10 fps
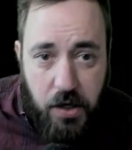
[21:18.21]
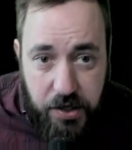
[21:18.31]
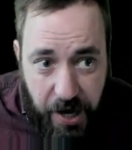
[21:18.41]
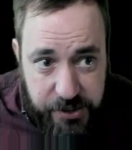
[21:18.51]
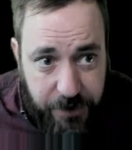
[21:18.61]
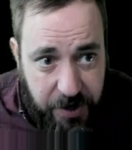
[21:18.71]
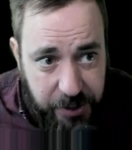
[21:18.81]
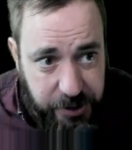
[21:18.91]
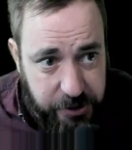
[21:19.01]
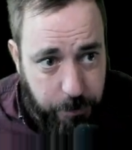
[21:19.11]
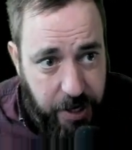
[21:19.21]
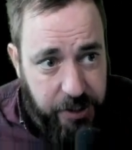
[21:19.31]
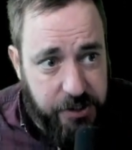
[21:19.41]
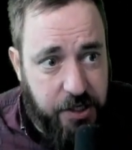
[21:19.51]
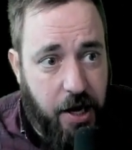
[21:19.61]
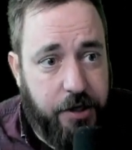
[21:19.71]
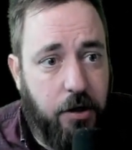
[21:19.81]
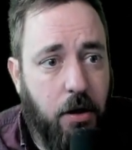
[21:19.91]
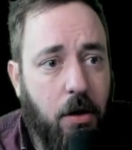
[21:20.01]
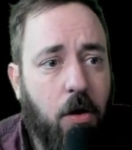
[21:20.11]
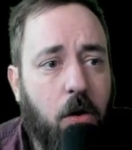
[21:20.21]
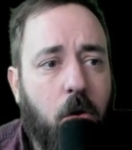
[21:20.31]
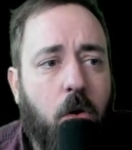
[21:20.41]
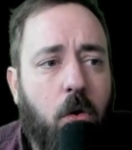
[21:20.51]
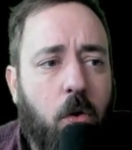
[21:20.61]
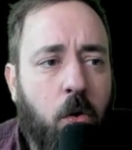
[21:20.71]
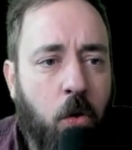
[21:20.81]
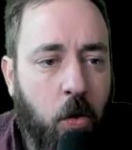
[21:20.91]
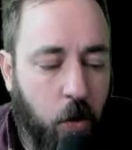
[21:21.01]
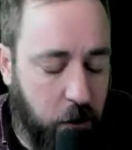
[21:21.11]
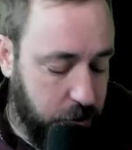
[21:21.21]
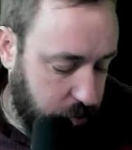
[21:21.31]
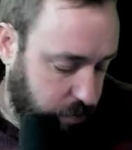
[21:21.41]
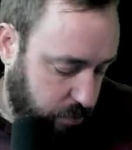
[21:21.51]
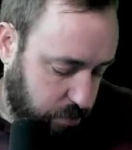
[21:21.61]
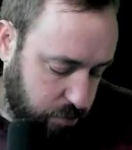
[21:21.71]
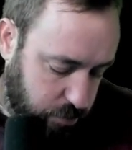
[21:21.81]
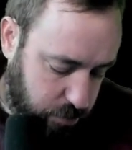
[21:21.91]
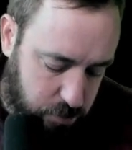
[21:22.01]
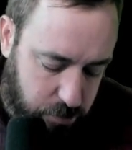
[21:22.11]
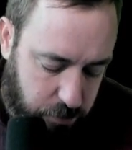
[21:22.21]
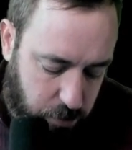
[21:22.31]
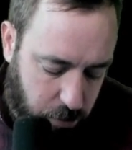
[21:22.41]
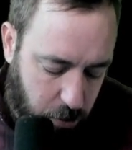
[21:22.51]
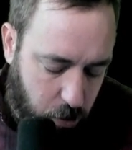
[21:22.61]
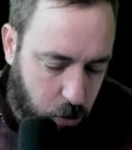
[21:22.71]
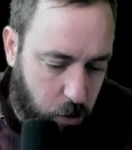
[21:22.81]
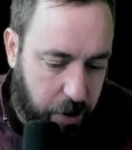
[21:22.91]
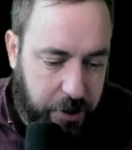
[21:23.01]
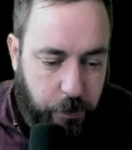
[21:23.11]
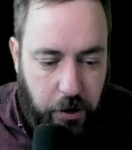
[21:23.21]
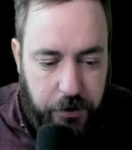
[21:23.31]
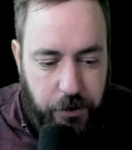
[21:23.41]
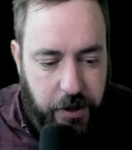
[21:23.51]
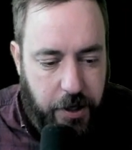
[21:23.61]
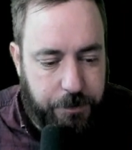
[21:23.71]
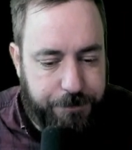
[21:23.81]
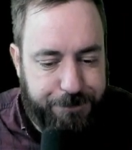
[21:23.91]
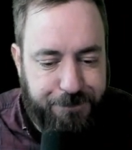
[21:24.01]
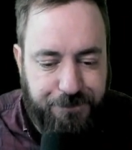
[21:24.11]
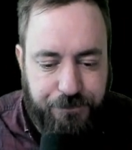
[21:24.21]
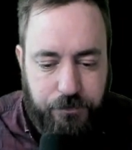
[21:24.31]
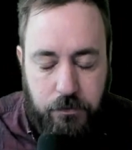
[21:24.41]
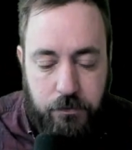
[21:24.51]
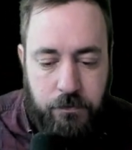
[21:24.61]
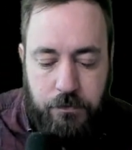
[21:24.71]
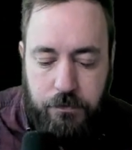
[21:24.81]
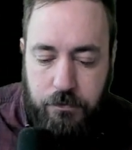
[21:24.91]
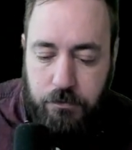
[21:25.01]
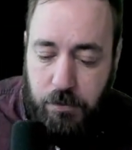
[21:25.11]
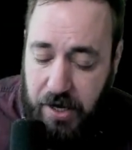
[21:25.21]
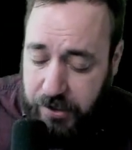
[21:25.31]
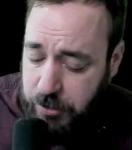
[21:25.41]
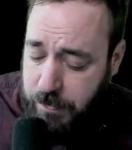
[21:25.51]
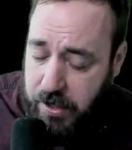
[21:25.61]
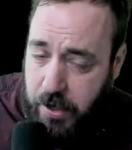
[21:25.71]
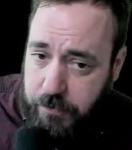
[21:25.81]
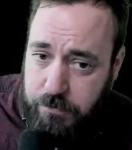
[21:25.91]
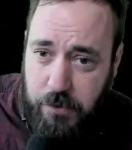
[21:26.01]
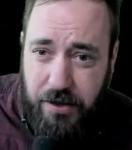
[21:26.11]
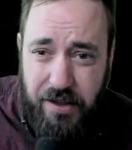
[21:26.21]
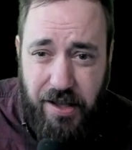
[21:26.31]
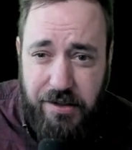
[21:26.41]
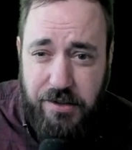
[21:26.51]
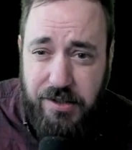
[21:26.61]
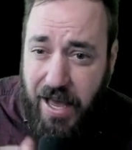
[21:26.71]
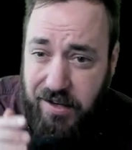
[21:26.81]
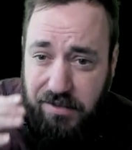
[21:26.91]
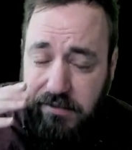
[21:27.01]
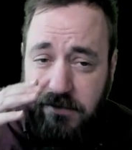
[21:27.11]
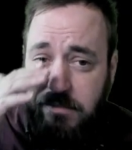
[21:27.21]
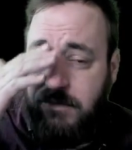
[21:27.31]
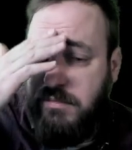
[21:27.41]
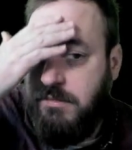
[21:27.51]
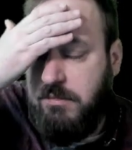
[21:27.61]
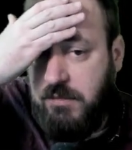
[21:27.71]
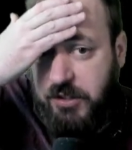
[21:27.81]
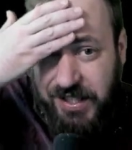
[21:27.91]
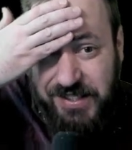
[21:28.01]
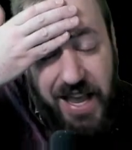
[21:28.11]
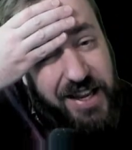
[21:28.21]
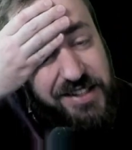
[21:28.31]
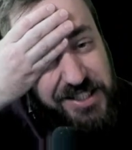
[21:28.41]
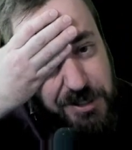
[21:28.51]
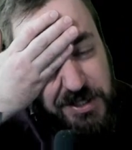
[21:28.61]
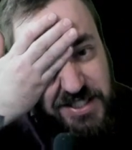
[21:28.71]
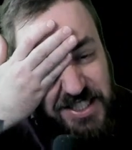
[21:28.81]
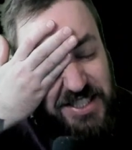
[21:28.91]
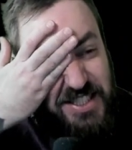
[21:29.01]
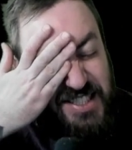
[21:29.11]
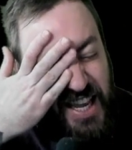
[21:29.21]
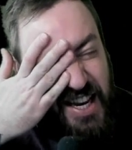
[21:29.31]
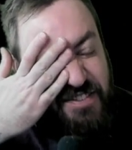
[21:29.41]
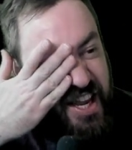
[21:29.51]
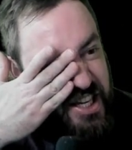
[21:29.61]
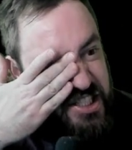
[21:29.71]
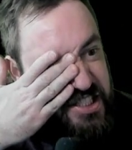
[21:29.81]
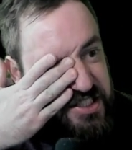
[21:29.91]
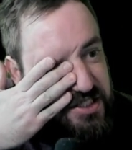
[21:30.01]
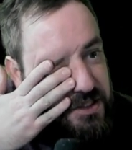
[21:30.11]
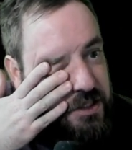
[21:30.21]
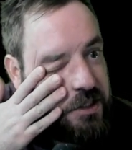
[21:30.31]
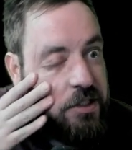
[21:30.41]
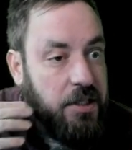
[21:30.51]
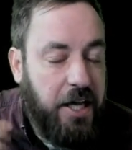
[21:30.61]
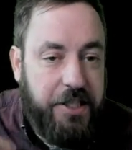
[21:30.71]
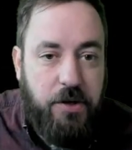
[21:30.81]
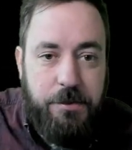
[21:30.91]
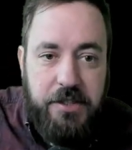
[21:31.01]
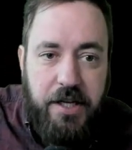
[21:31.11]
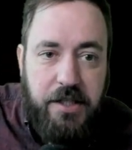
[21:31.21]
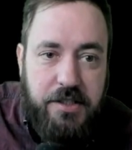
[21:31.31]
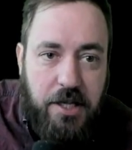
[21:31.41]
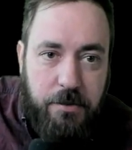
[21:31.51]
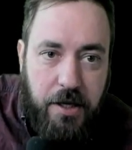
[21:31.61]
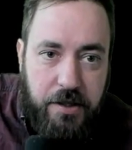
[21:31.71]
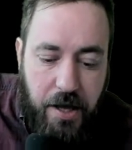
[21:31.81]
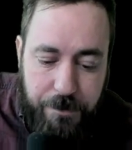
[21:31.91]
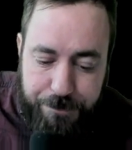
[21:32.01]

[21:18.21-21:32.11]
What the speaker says: Guys, FKGs are back in stock, yo. Yo, I think we all knew that. But not too many of them. I think like 10. There's like 10 TVCs and 10 FKGs. That's what I'm saying, something like that.